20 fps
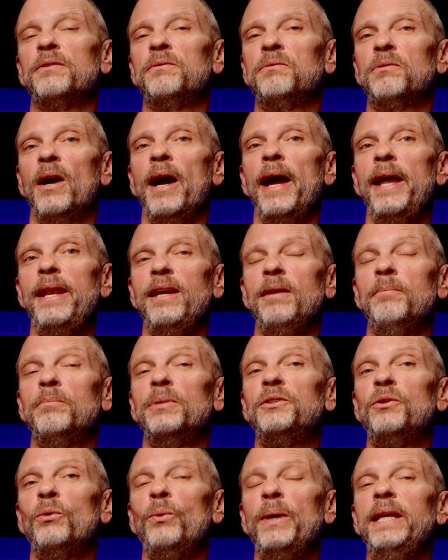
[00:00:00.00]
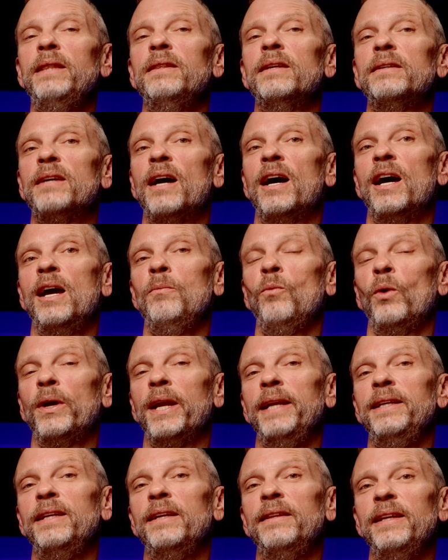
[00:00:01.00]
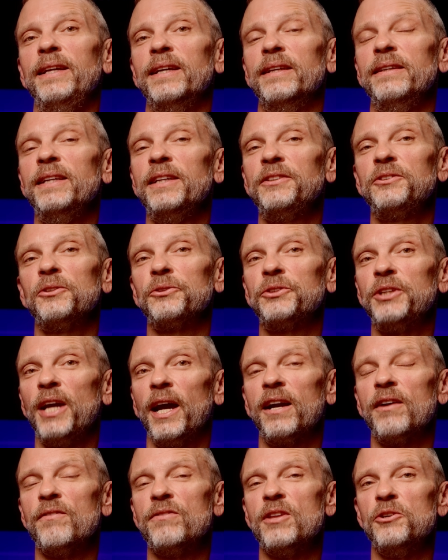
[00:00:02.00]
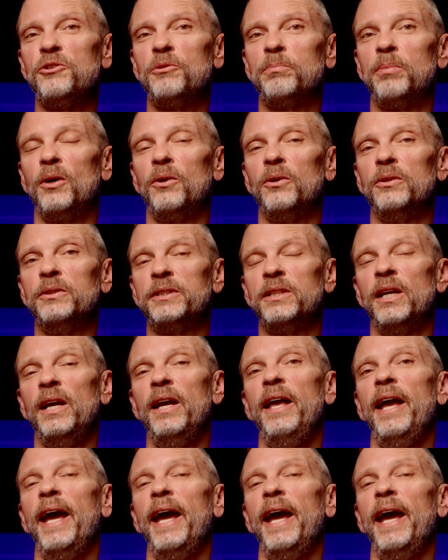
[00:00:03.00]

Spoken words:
of riding between the time when I did the initial check of those bolts